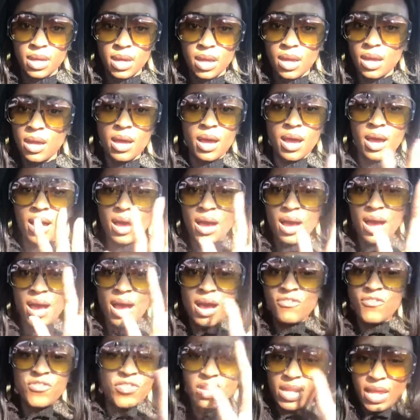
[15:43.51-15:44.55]
I
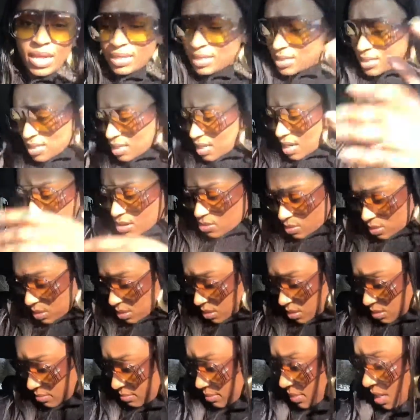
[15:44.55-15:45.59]
feel like it did. I know it
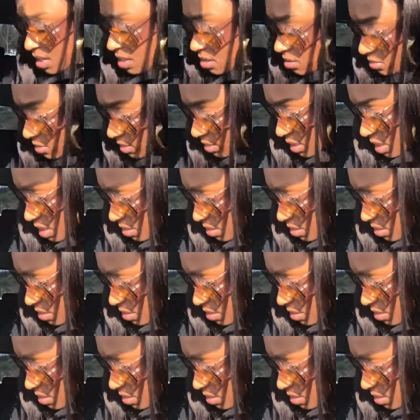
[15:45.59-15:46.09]
did. I know it.